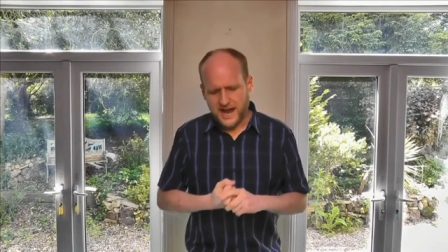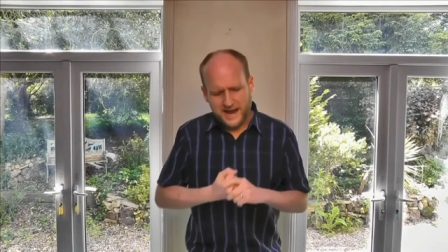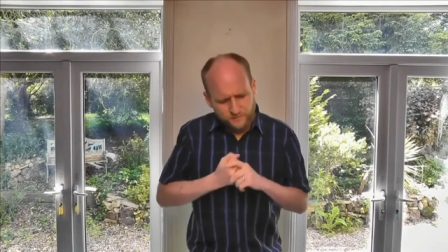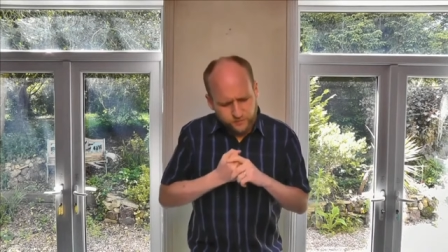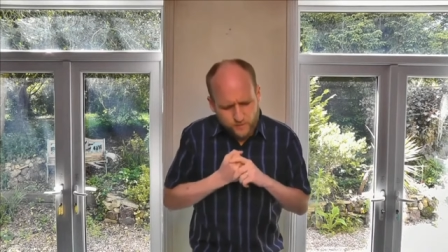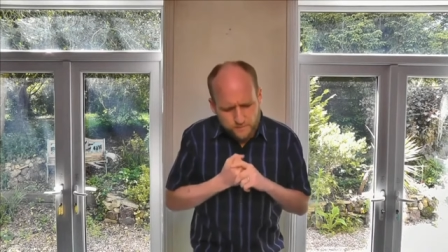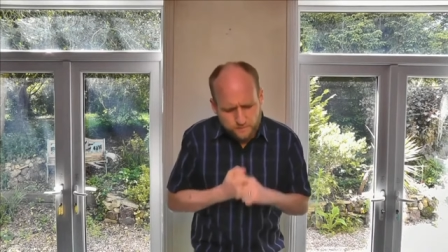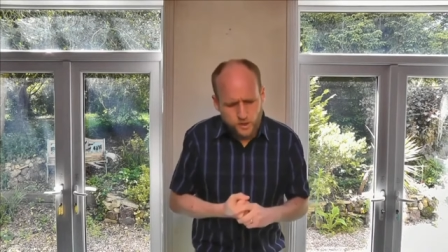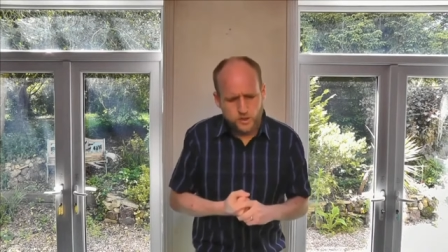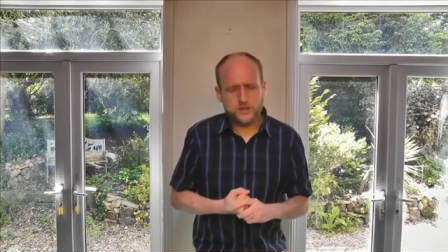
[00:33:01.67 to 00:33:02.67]
and from
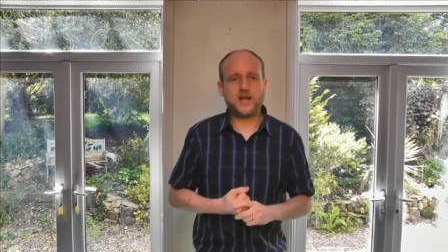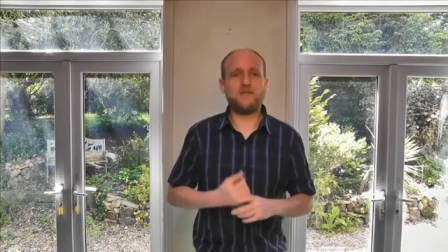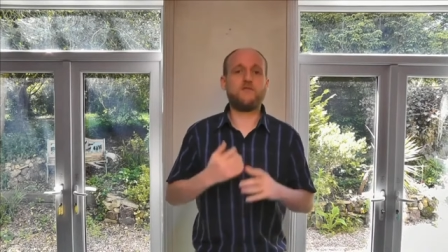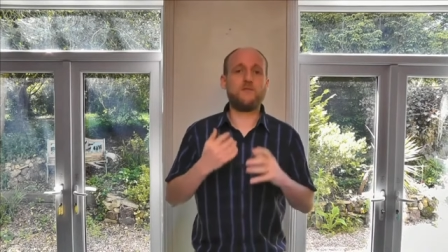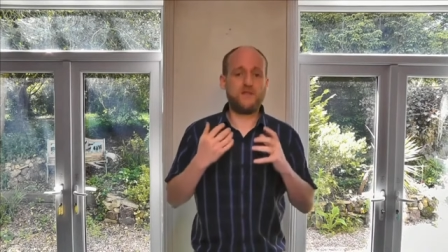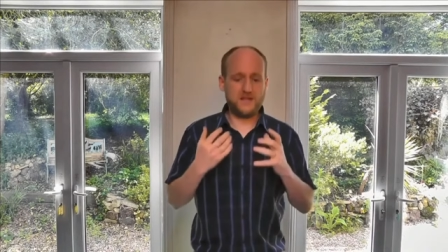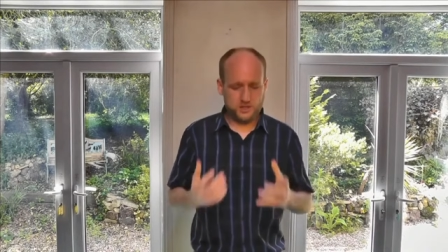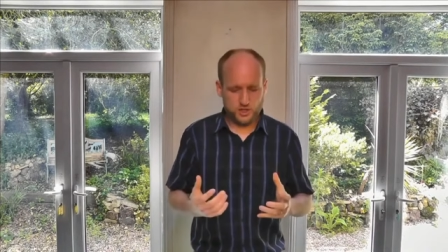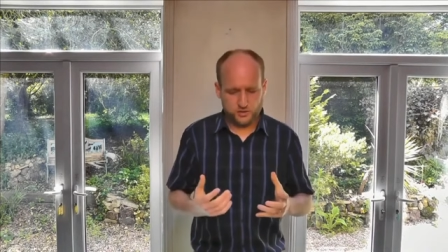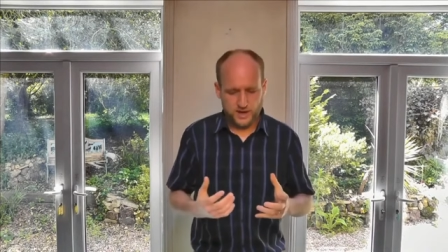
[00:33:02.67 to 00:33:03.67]
blood, and from
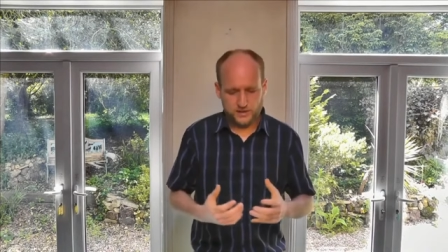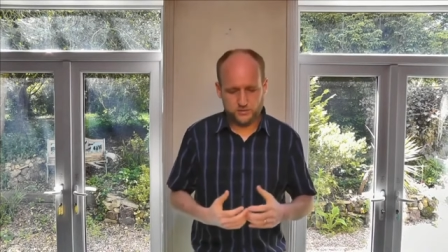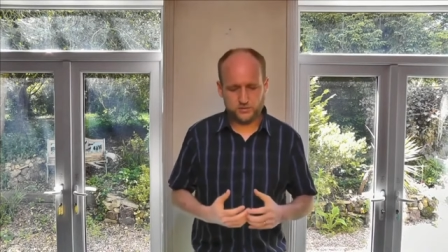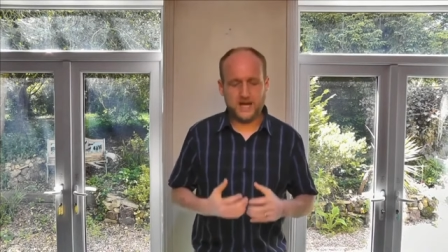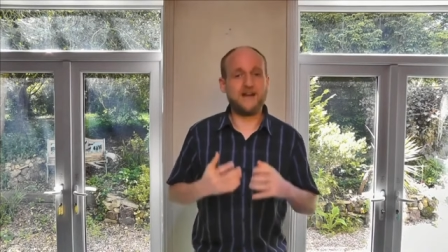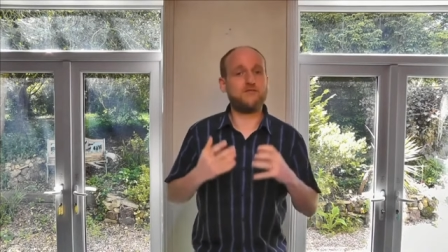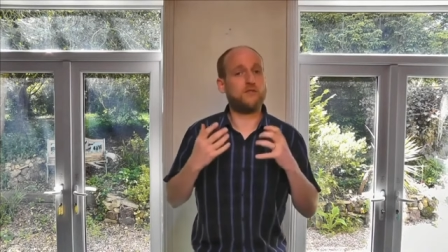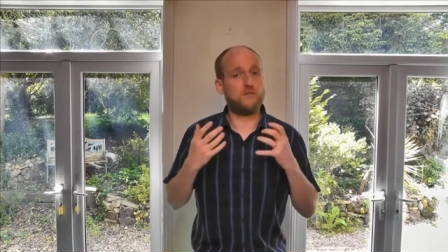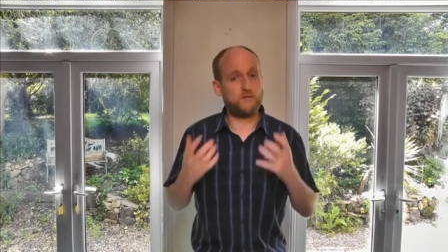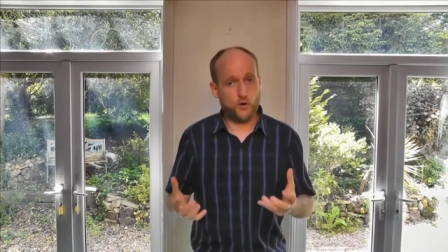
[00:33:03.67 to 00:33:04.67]
things strangled, and
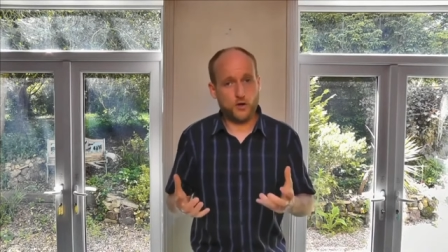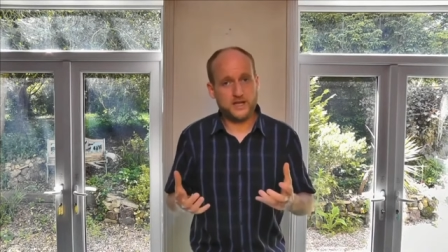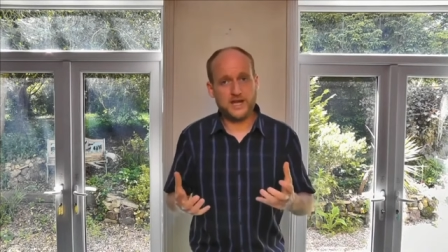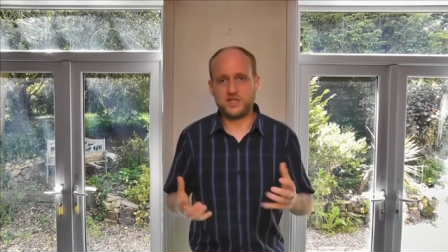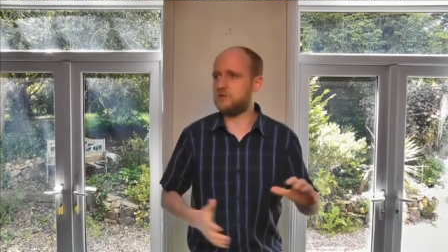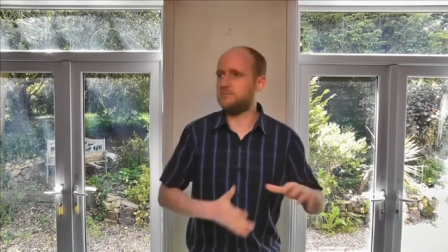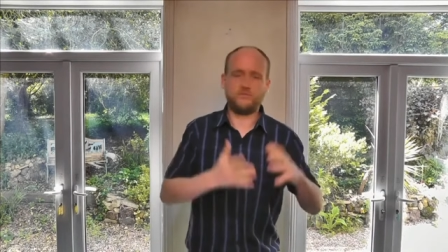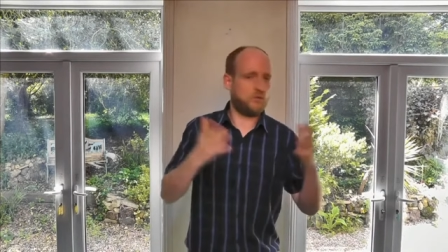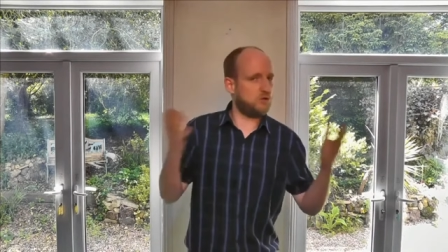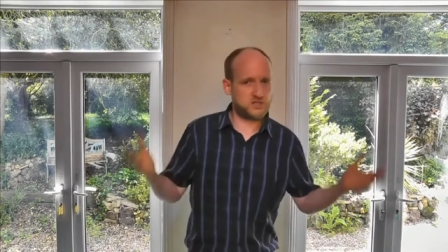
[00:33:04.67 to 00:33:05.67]
from fornication
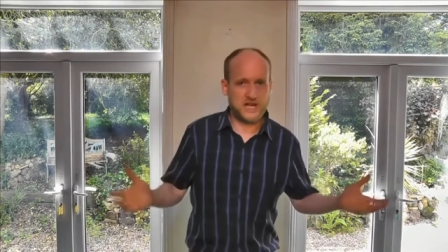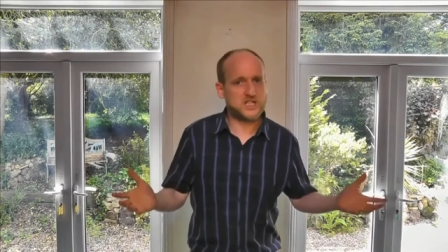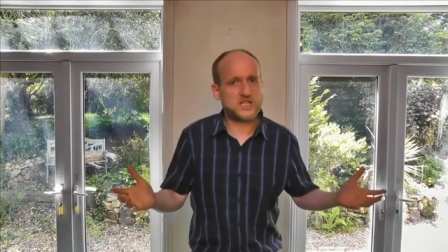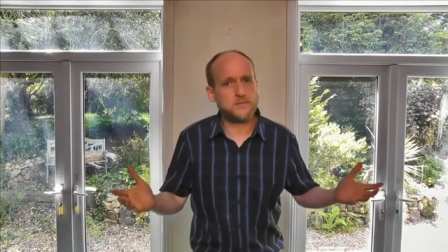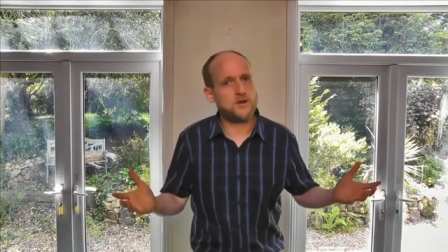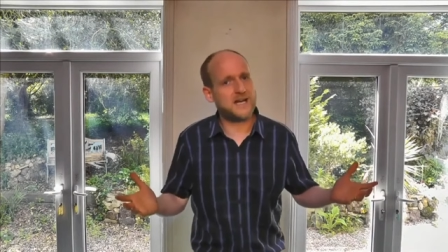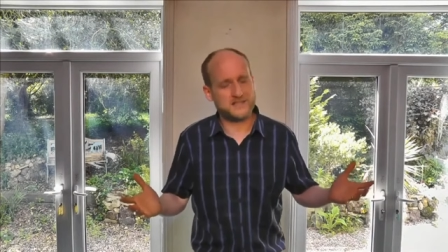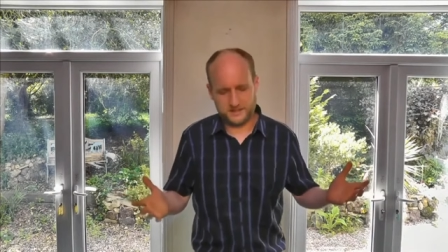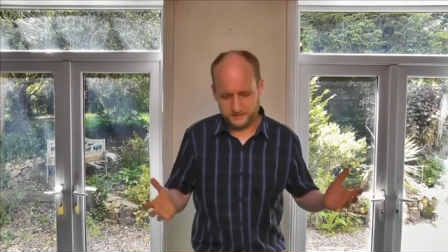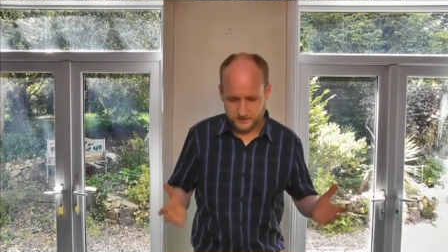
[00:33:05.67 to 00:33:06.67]
or sexual
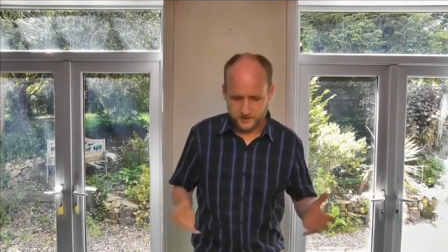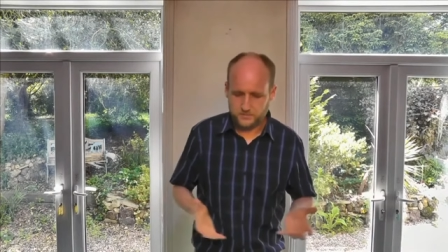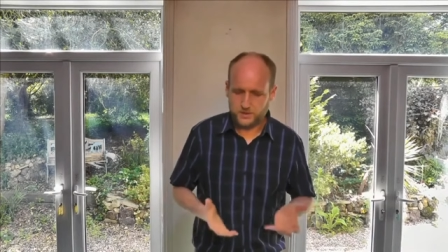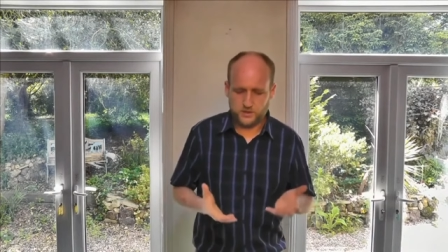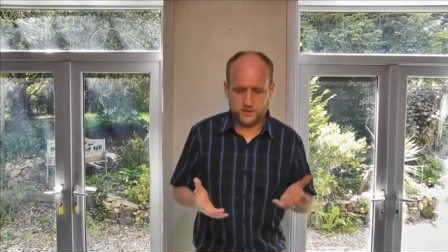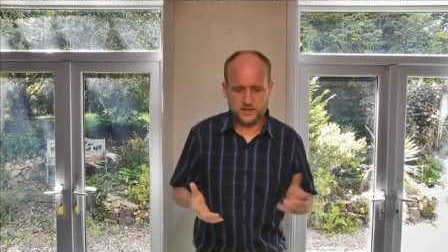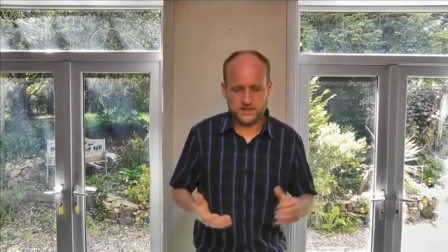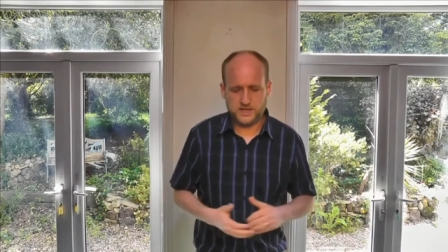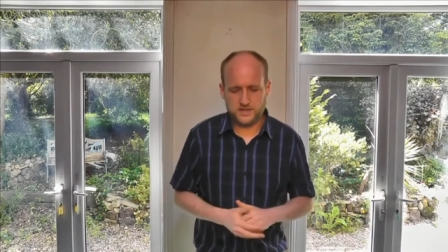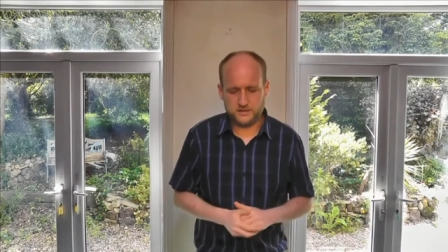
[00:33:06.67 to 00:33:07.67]
immorality. Be another
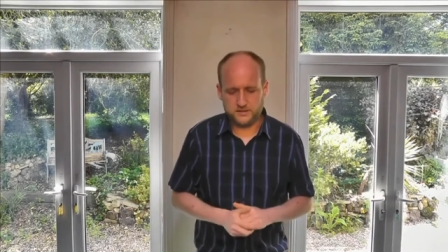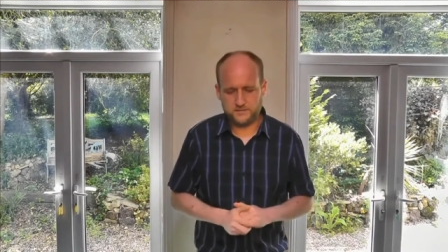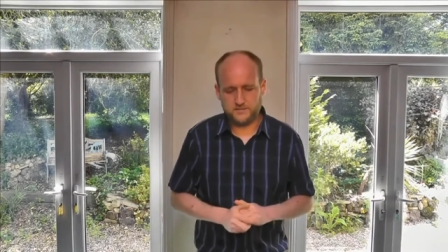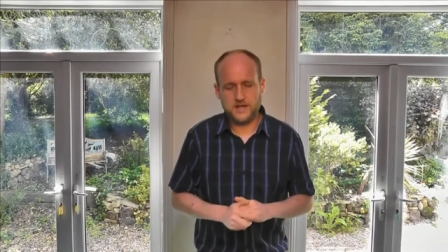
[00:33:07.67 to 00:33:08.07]
translation.